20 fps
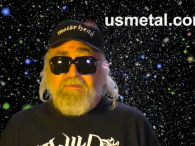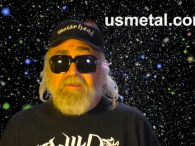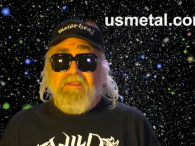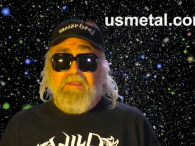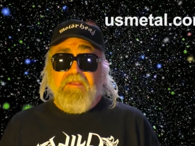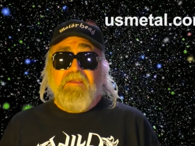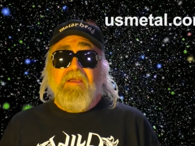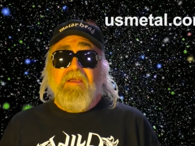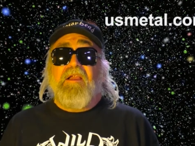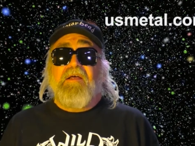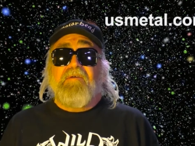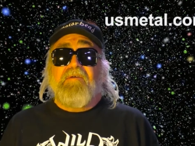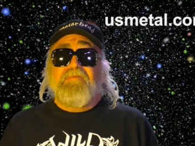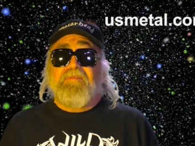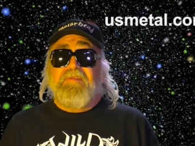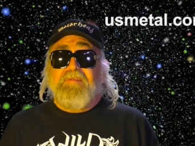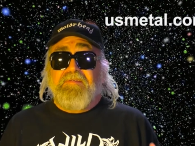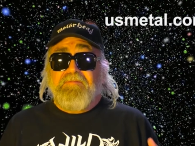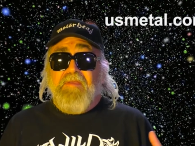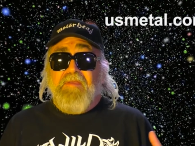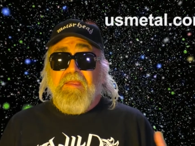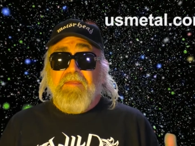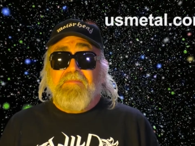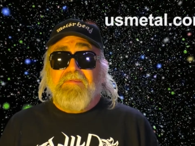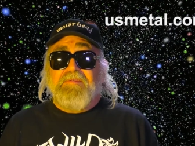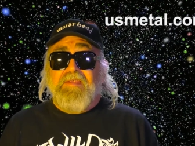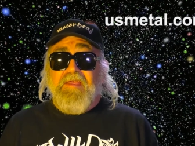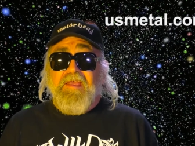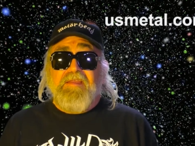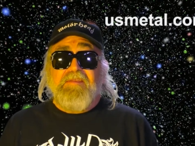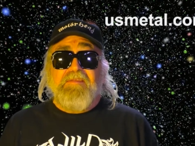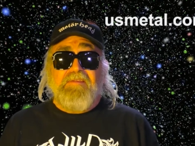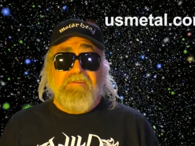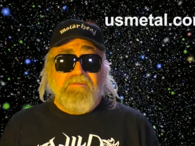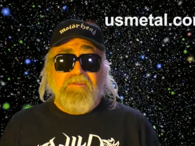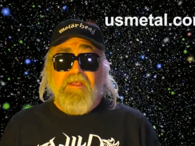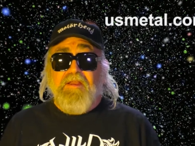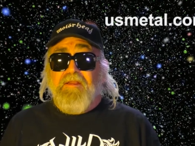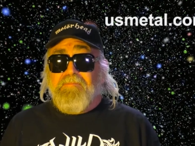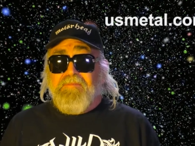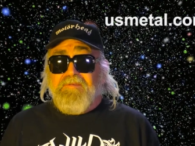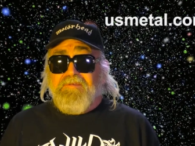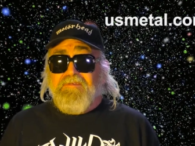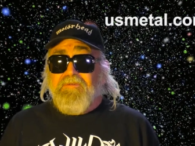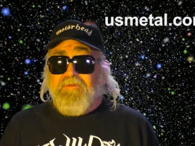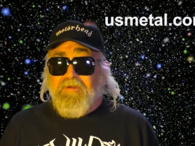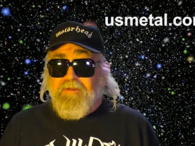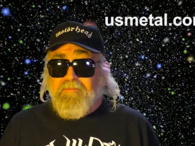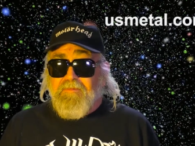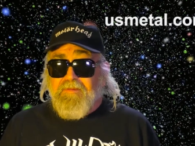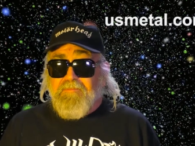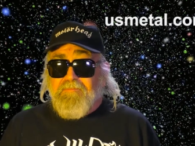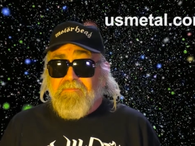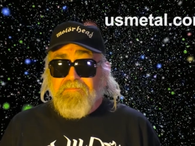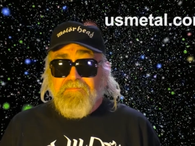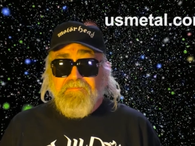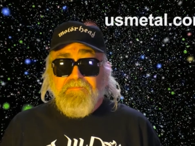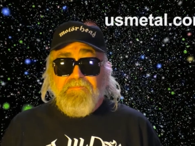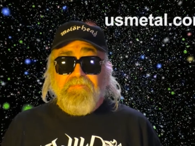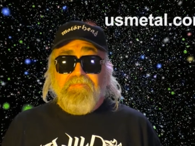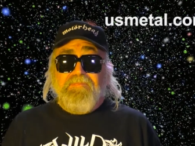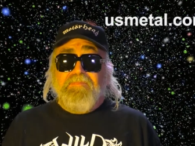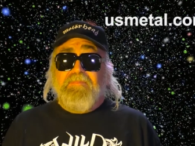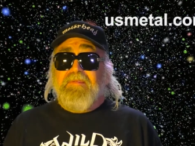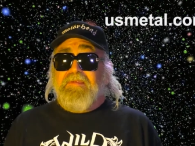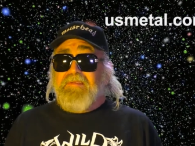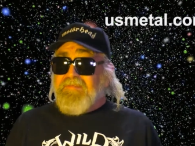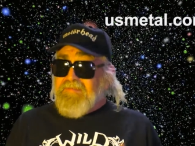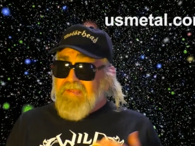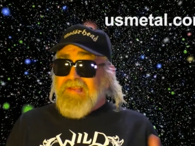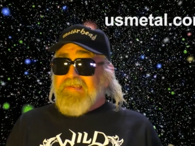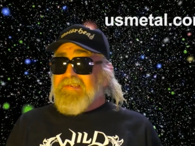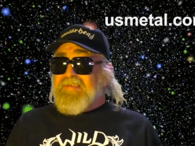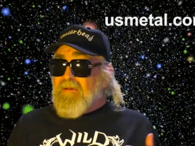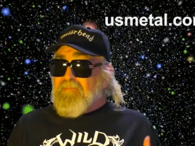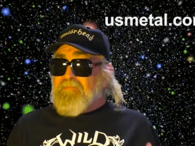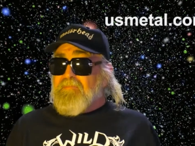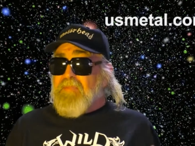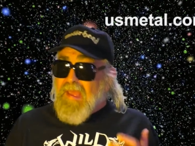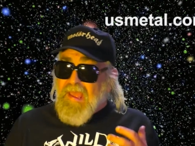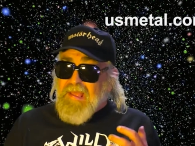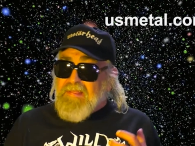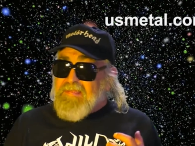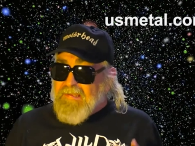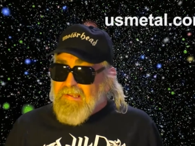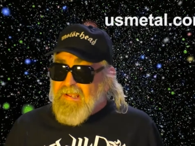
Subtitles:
he cut off his baby's head to shut up his screaming. Because that's how bad the